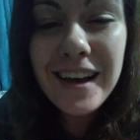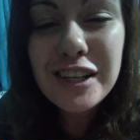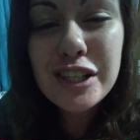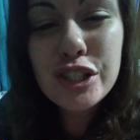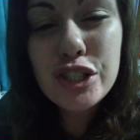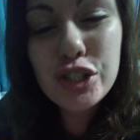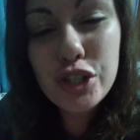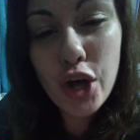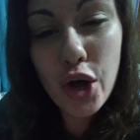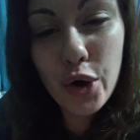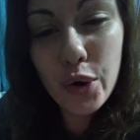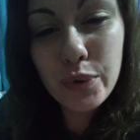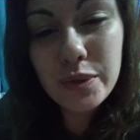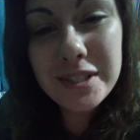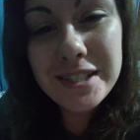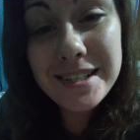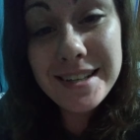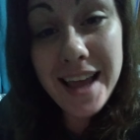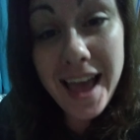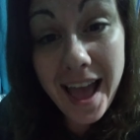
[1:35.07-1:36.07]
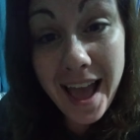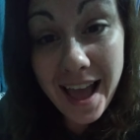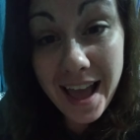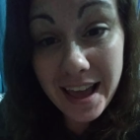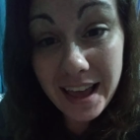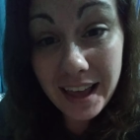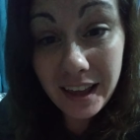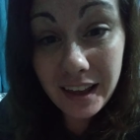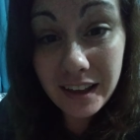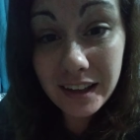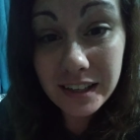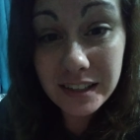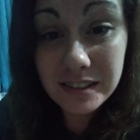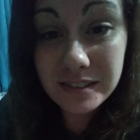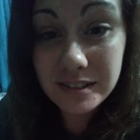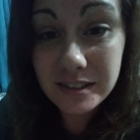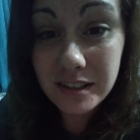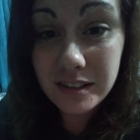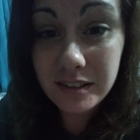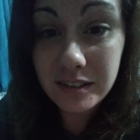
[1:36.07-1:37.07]
so today
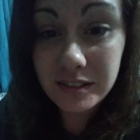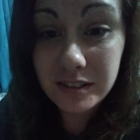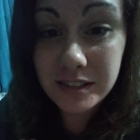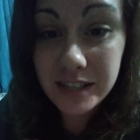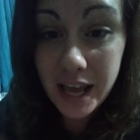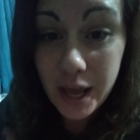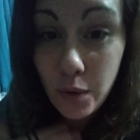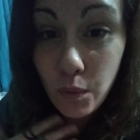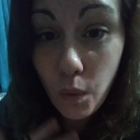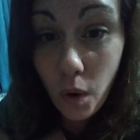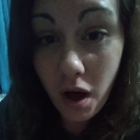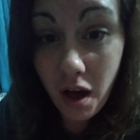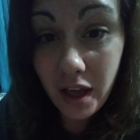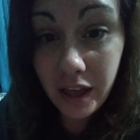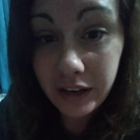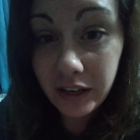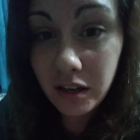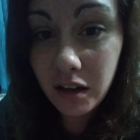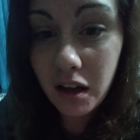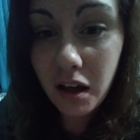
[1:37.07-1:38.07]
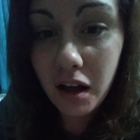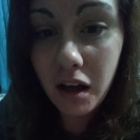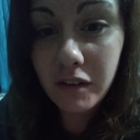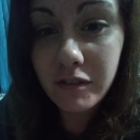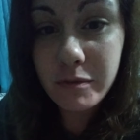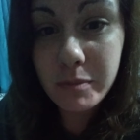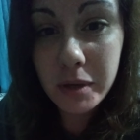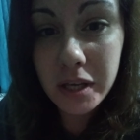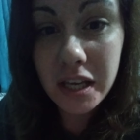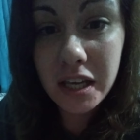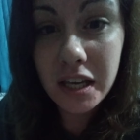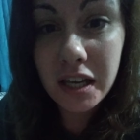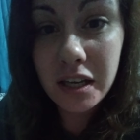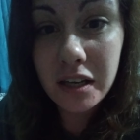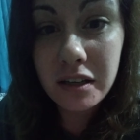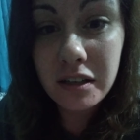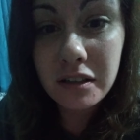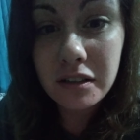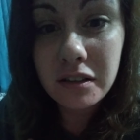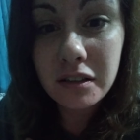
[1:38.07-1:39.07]
is day one of me